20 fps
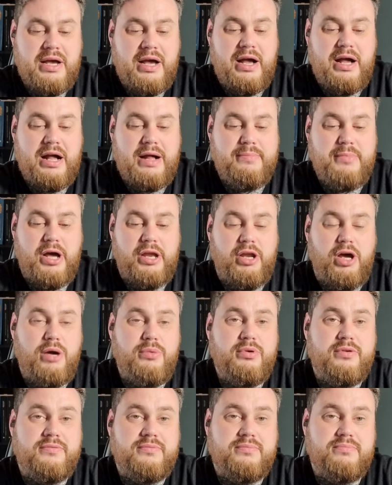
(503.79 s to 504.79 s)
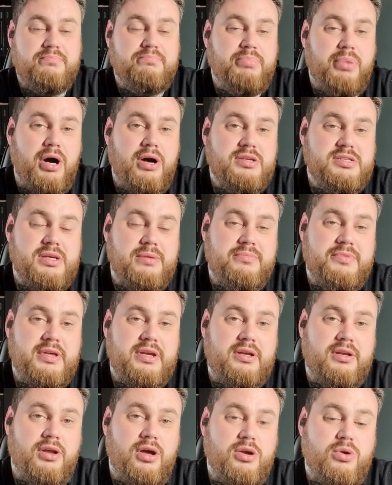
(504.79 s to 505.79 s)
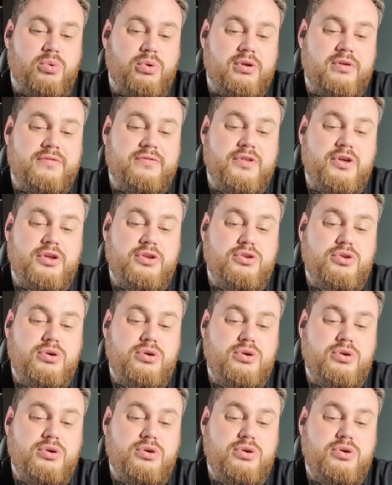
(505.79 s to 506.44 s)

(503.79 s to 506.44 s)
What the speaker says: And I would buy something like one of the